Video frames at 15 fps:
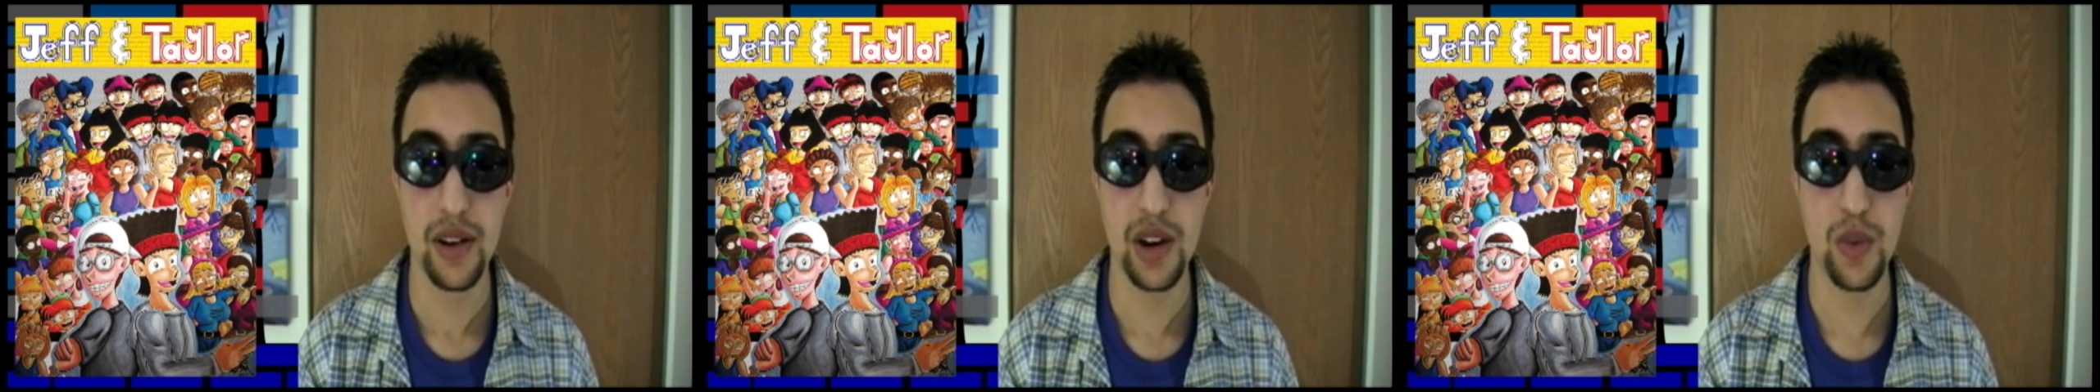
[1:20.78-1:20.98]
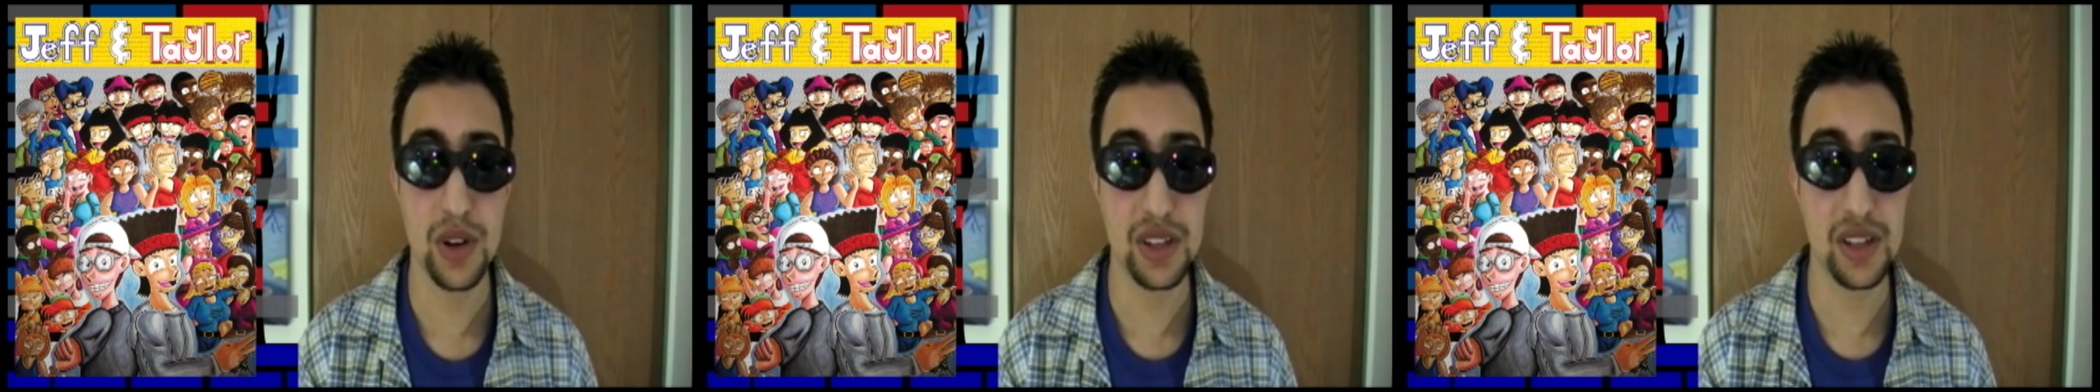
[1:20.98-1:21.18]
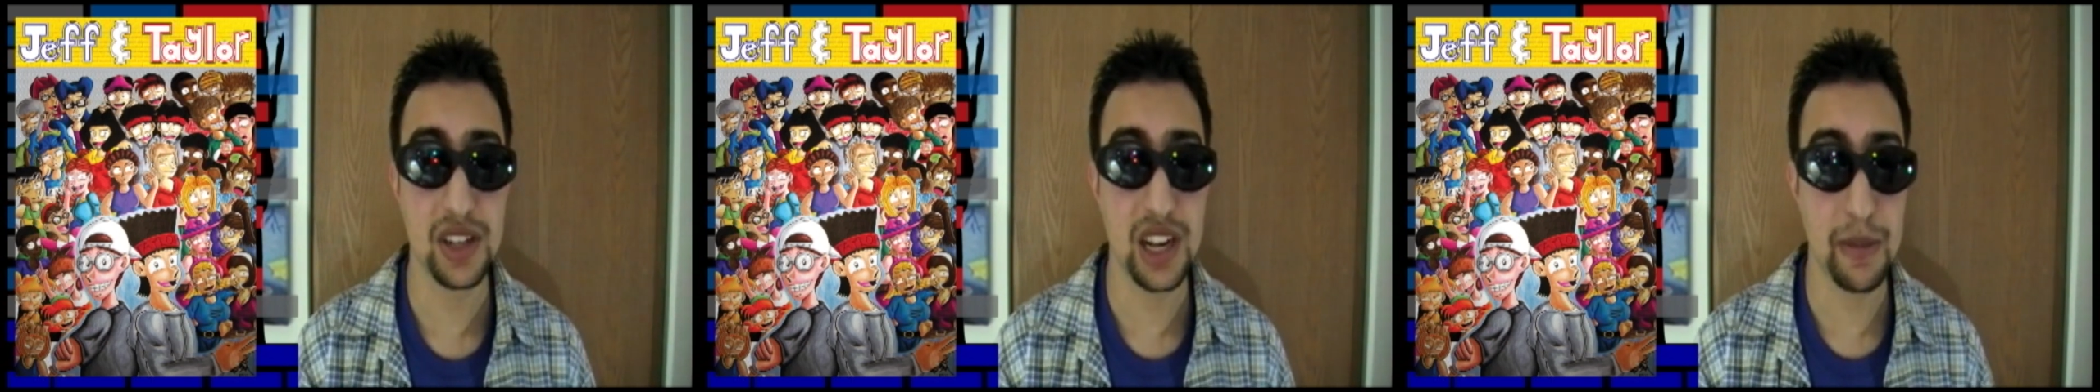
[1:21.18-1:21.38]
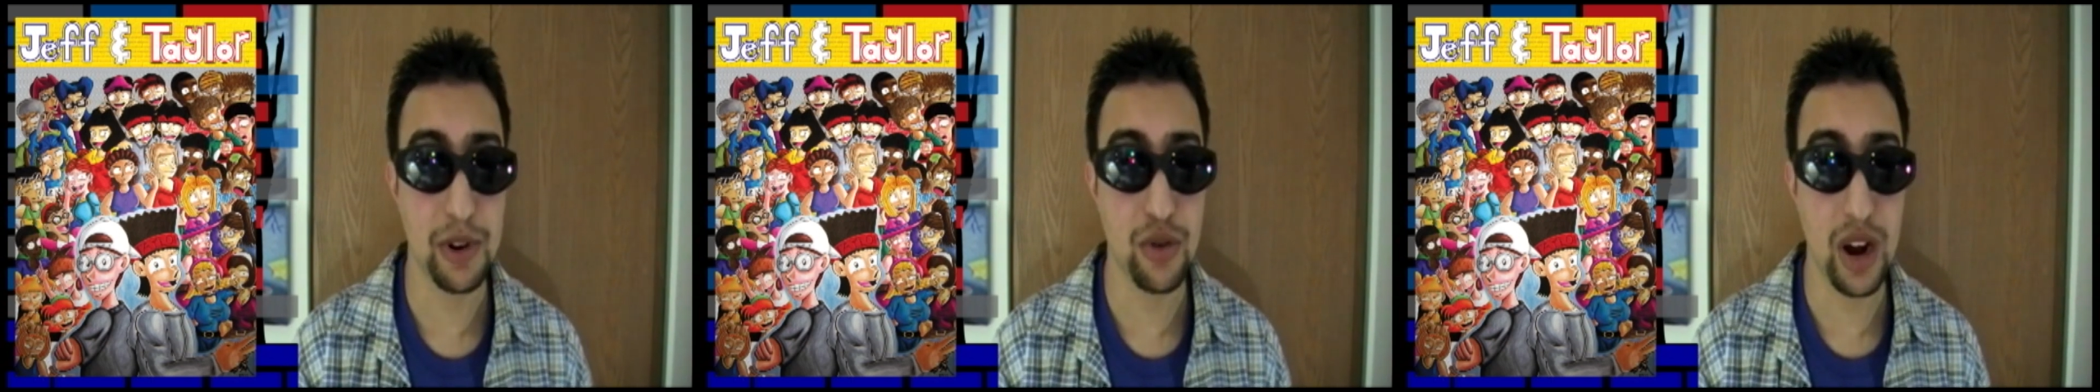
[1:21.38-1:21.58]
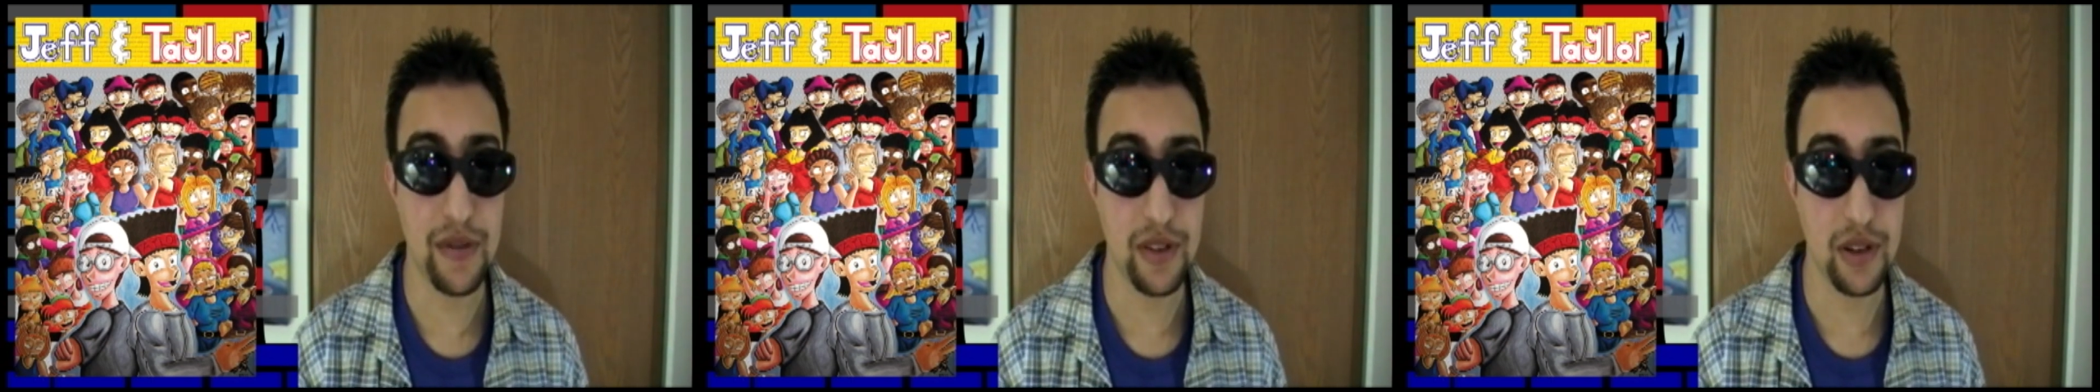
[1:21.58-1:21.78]
Now, what's the
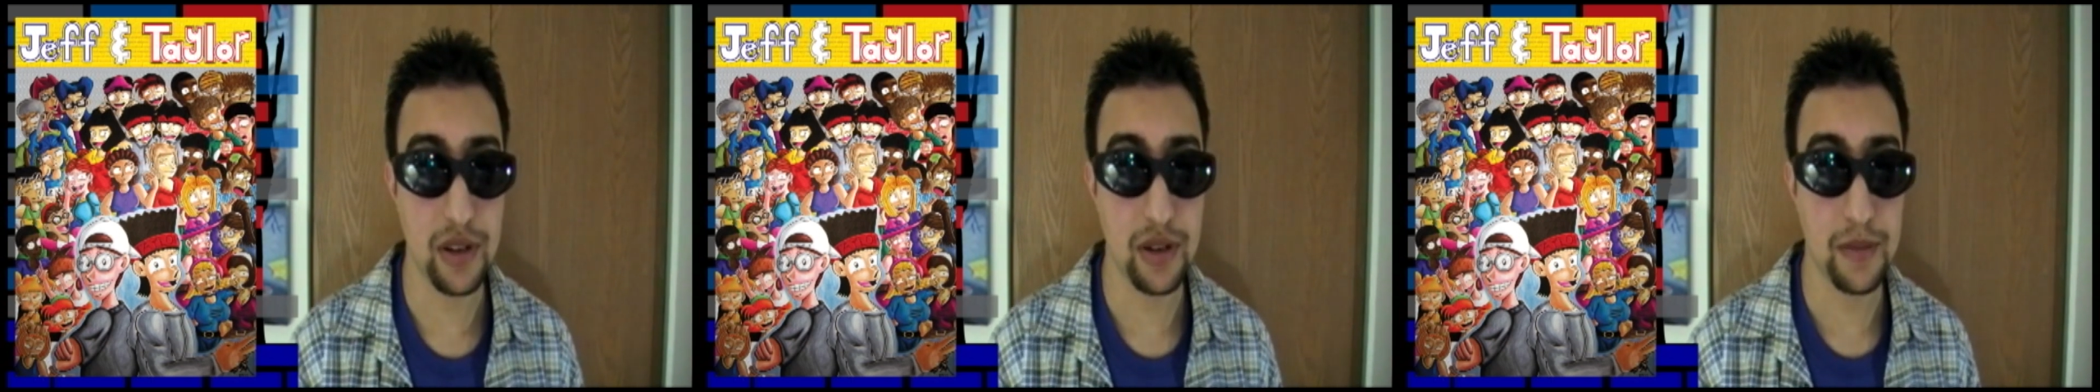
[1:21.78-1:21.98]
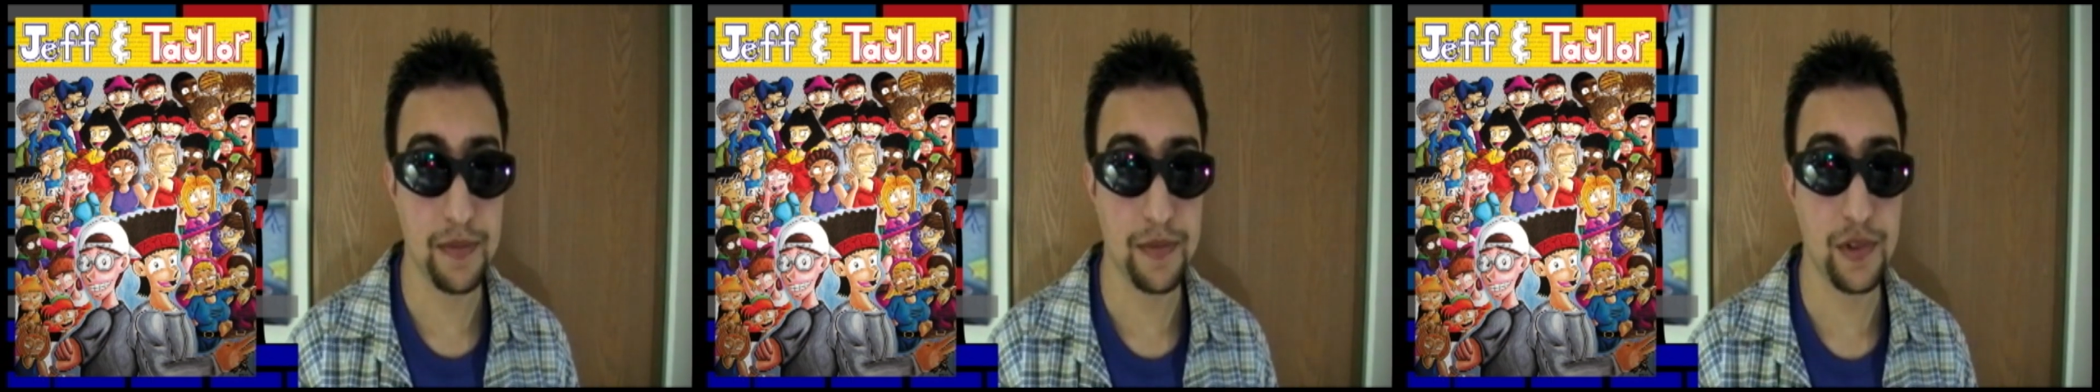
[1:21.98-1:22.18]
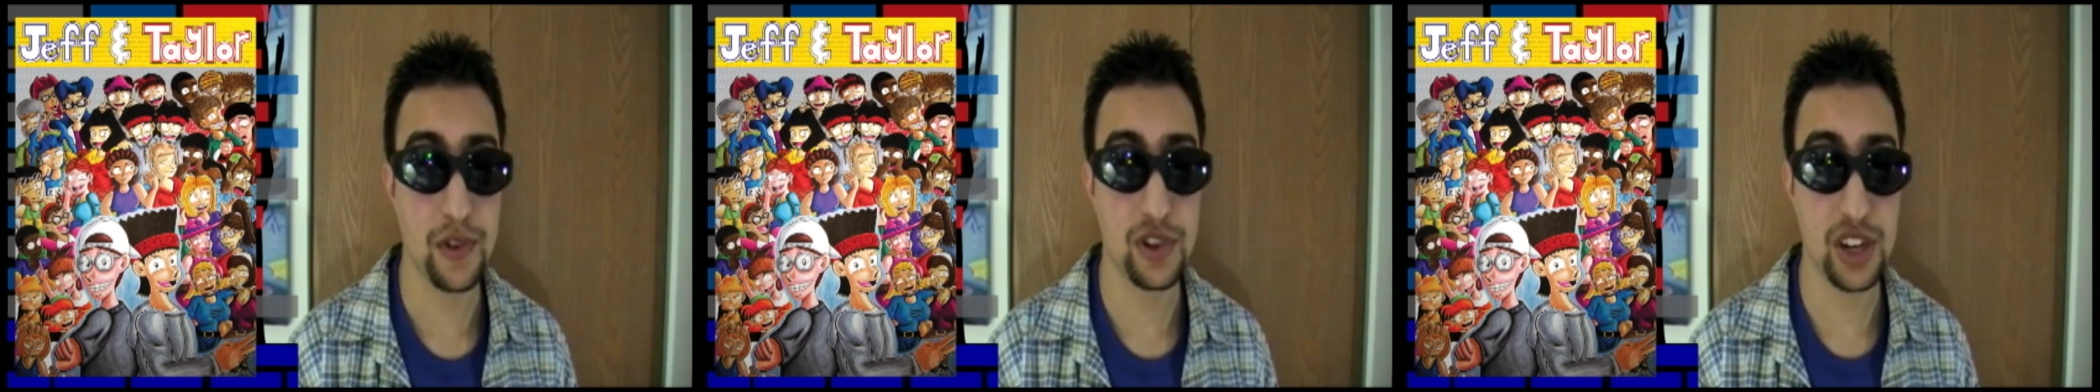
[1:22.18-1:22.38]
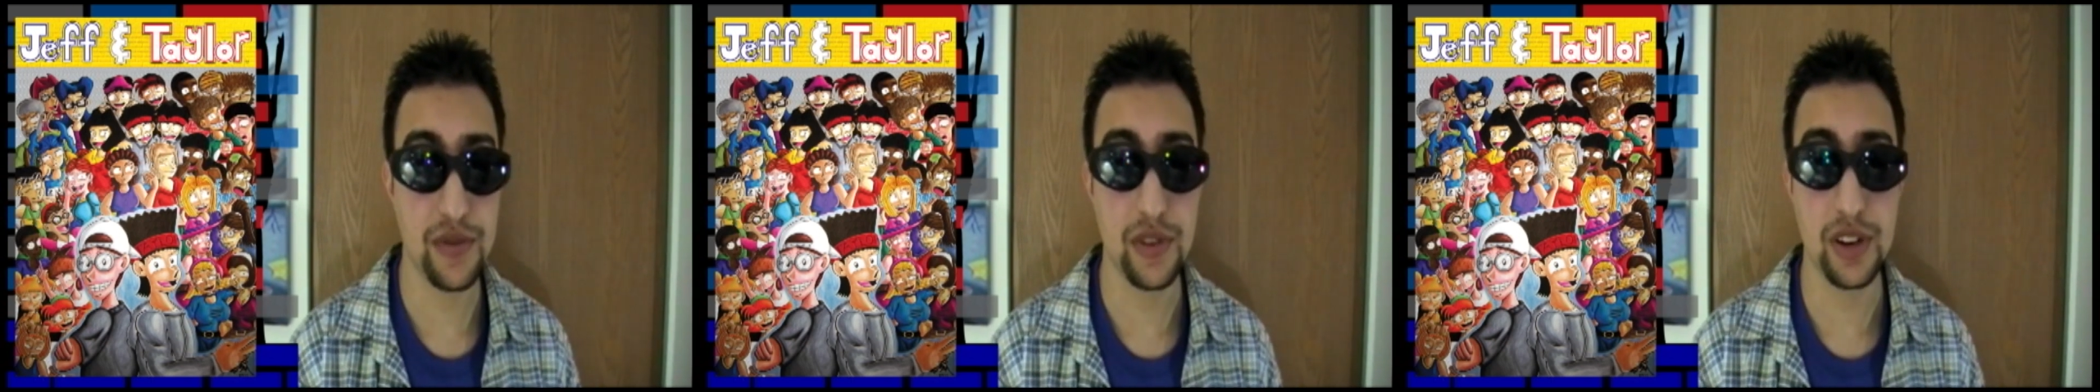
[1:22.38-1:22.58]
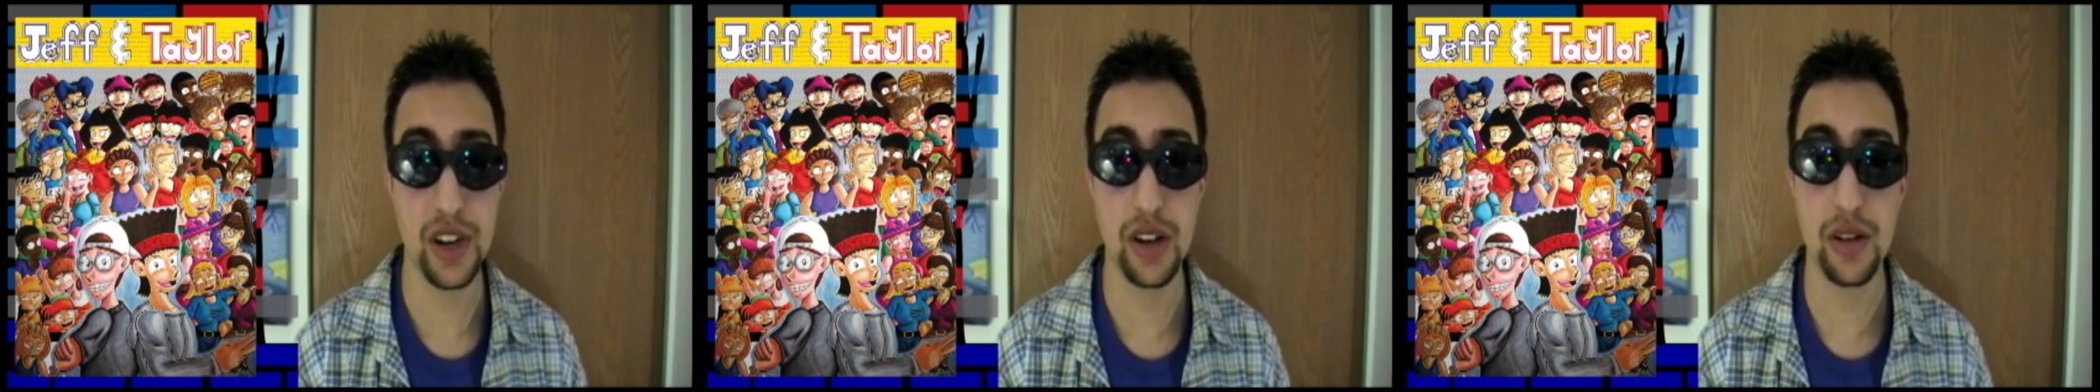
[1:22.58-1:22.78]
demographic for Jeff
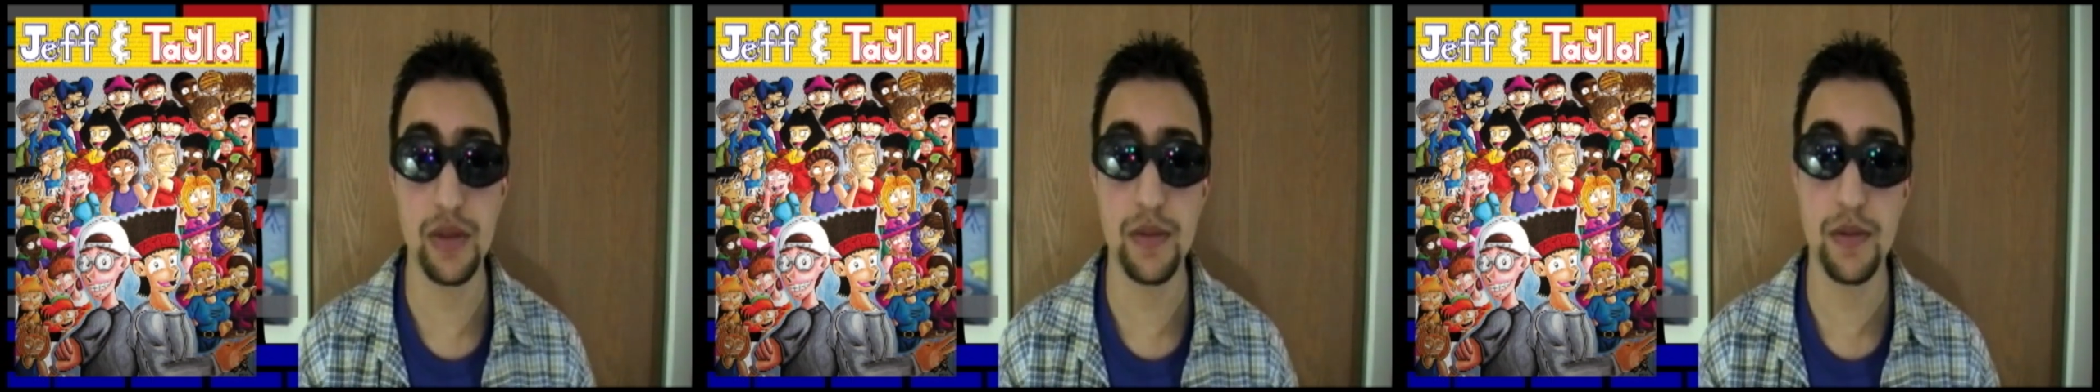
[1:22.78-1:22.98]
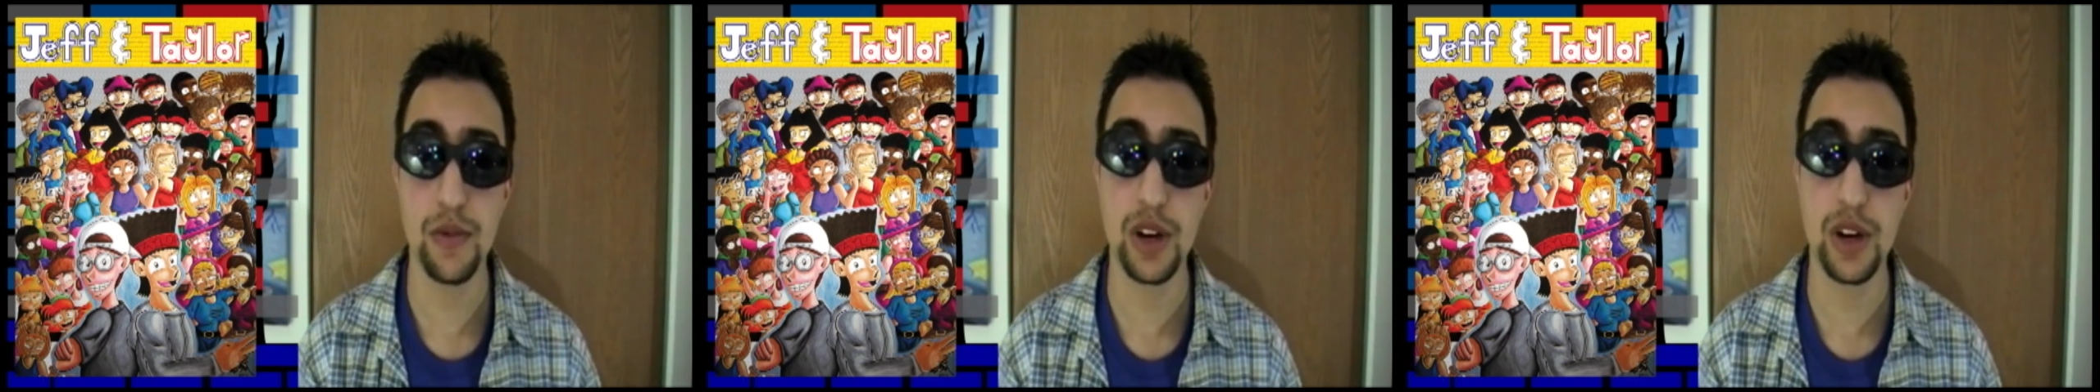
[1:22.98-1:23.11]
and Taylor?